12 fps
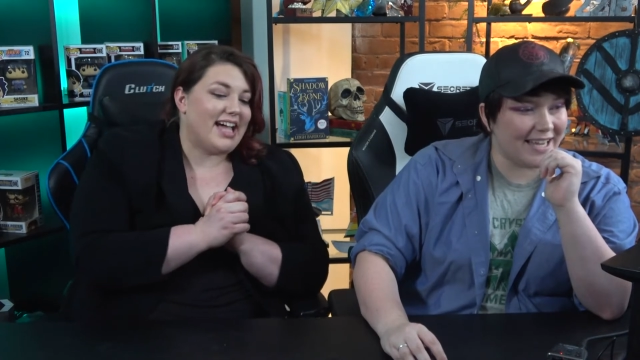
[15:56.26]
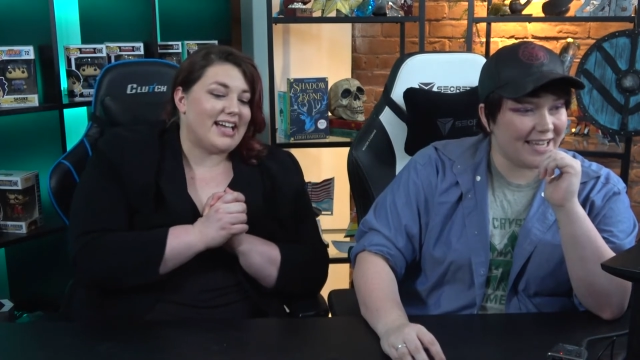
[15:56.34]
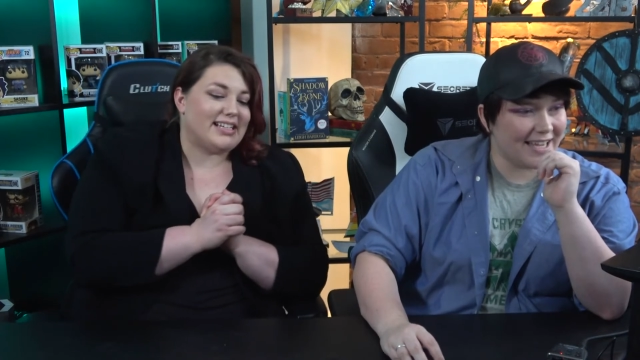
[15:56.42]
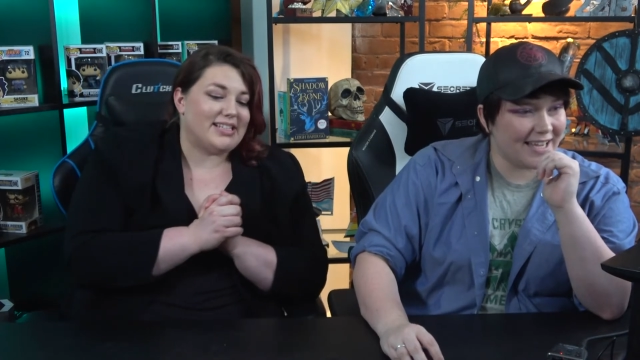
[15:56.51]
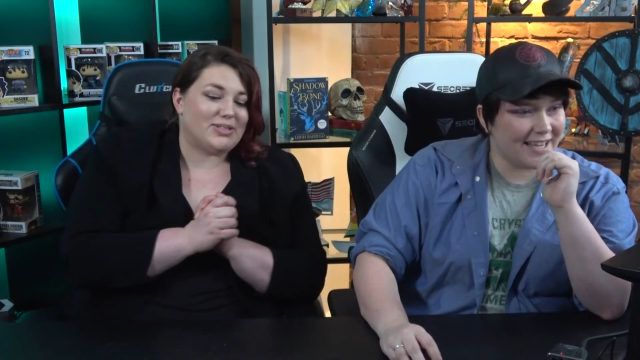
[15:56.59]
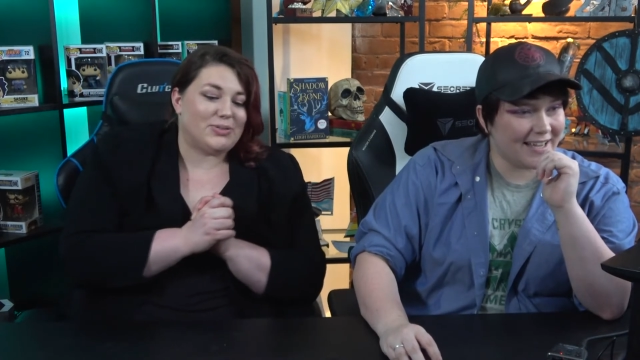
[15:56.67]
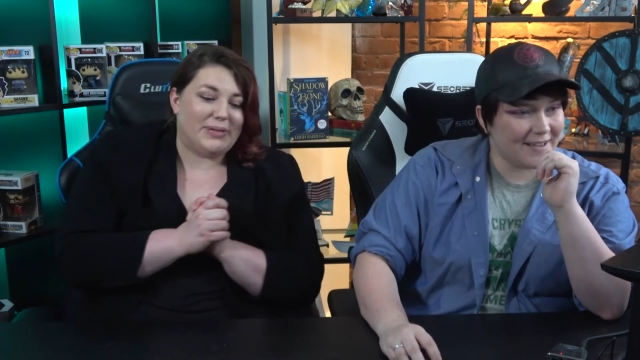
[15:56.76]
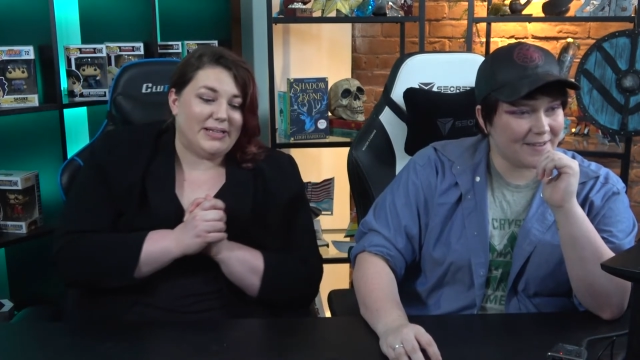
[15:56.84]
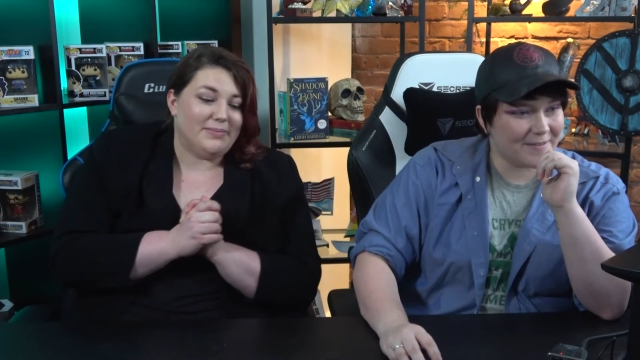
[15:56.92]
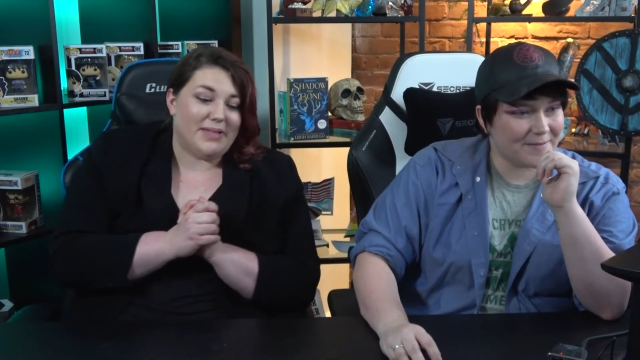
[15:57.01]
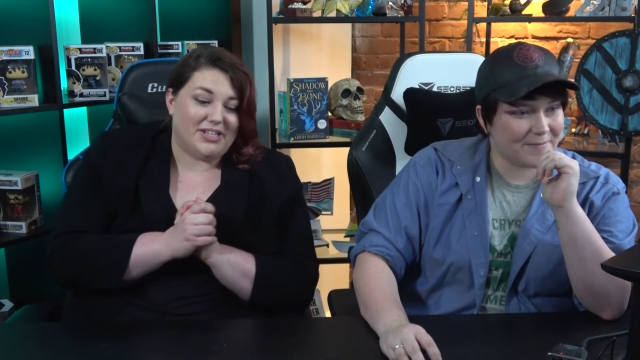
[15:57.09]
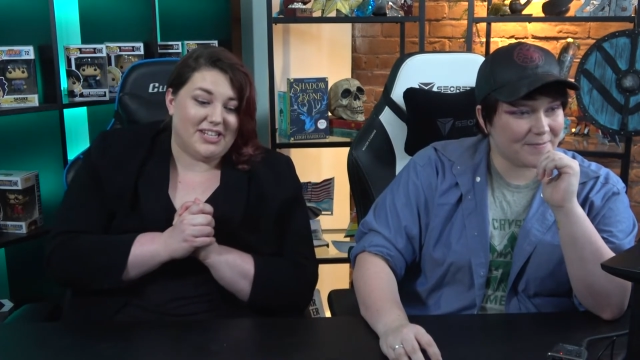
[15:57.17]
Speaker 1: stag I, is
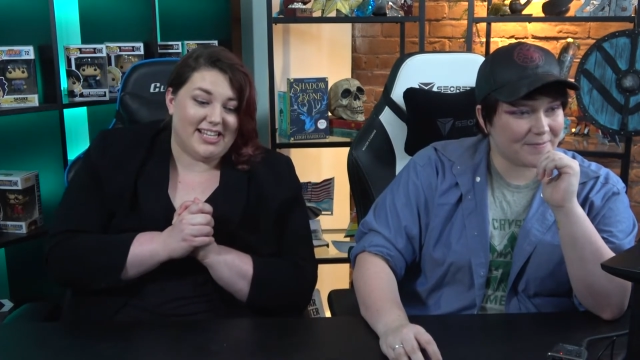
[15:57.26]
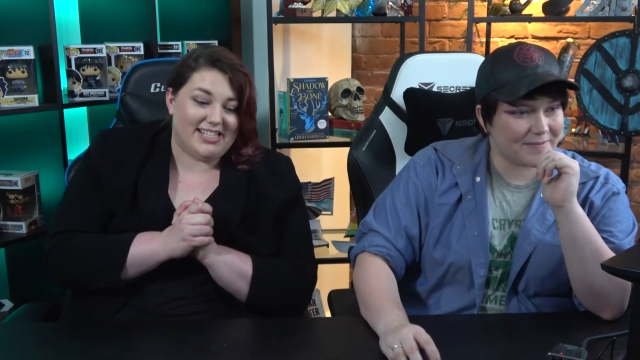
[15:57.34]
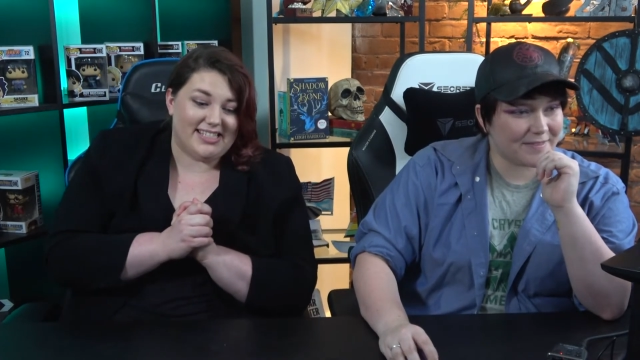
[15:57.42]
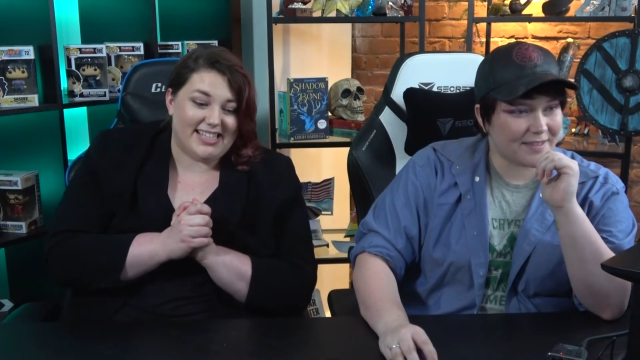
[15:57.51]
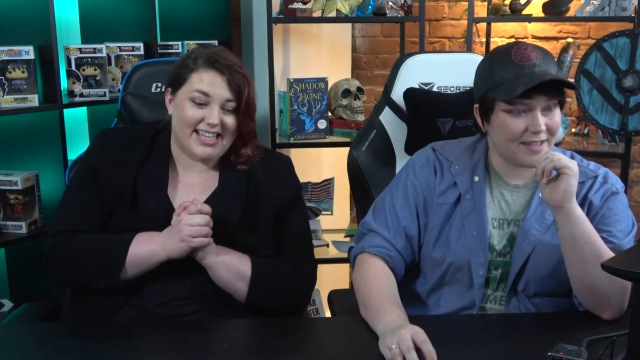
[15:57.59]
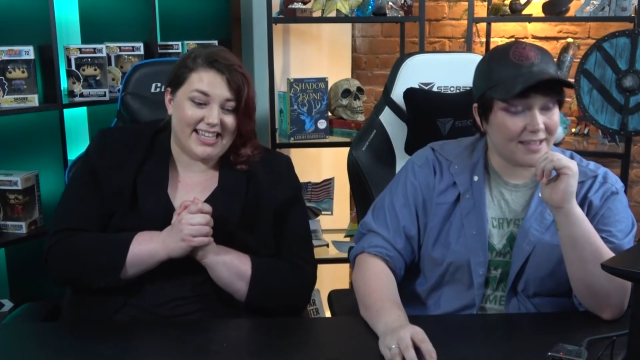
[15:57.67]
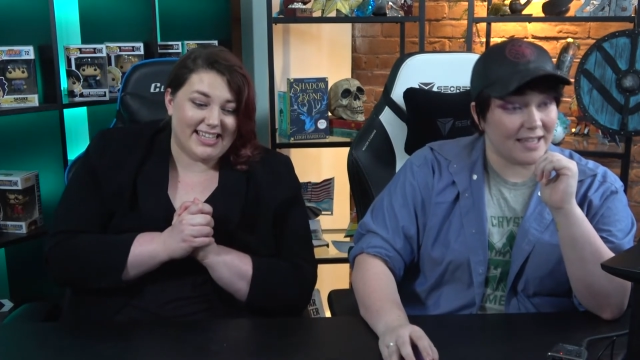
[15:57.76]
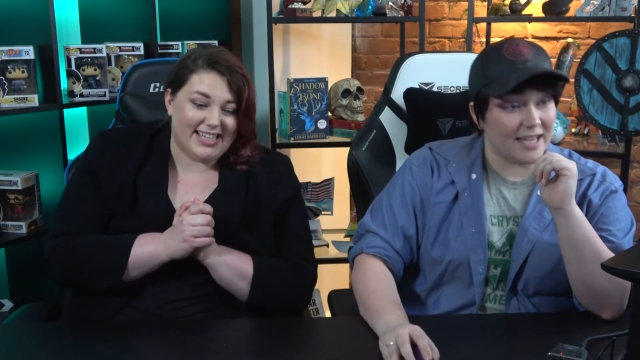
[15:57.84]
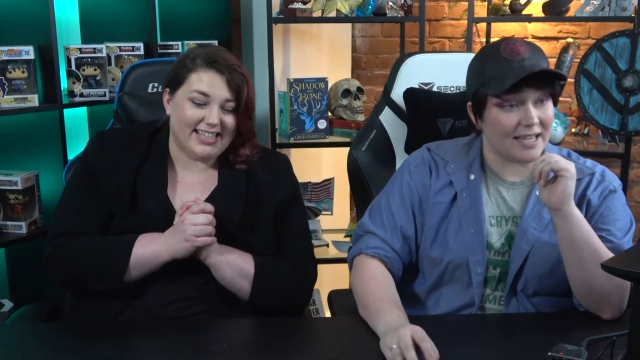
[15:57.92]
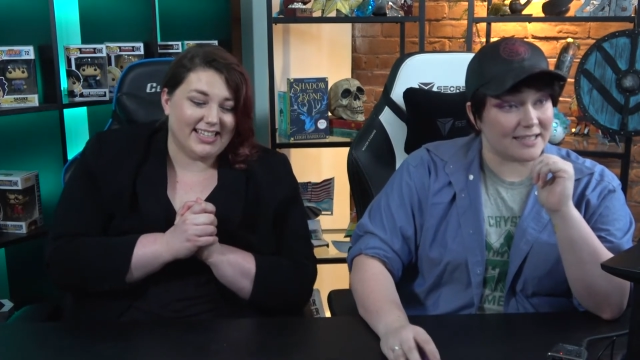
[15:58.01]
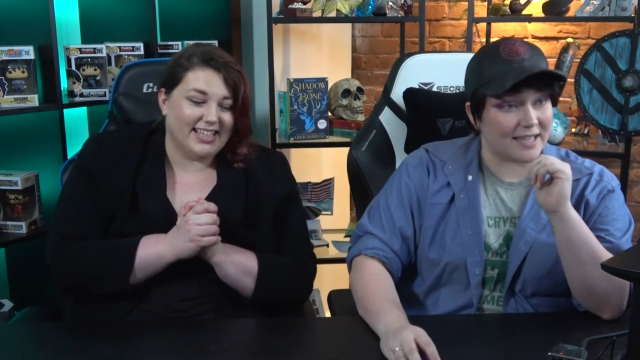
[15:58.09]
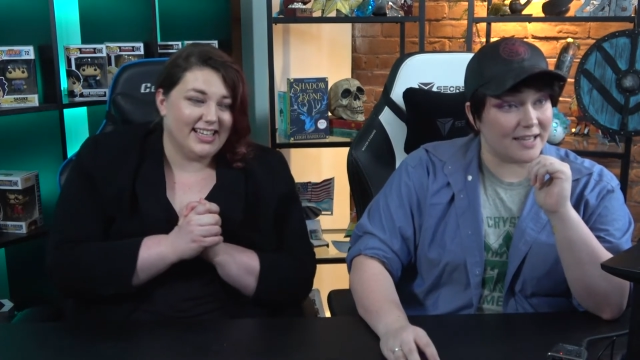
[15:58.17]
really
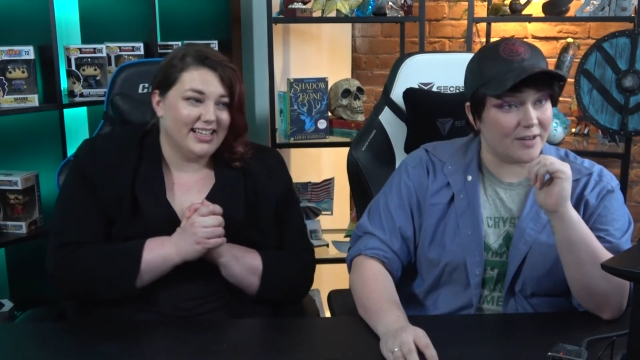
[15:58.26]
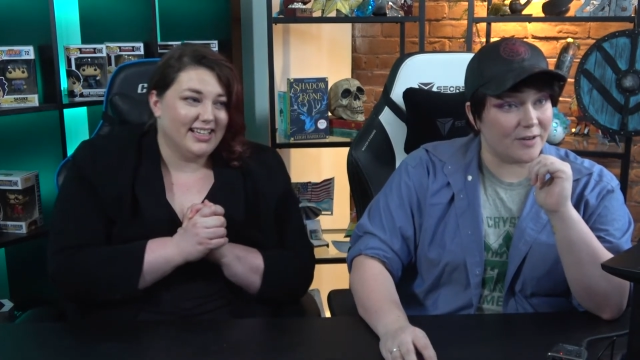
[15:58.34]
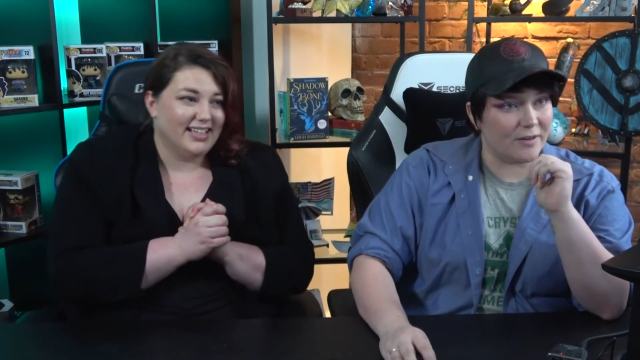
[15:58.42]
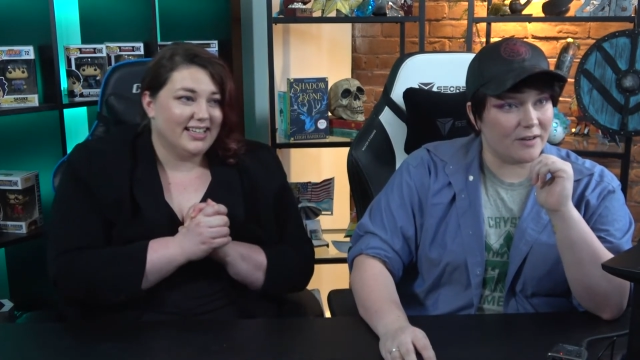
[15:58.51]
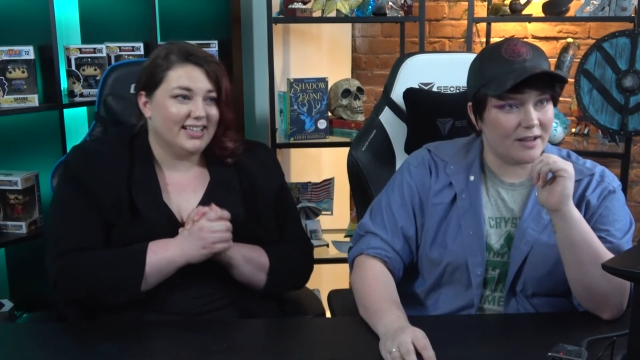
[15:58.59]
majestic. Yes, I know.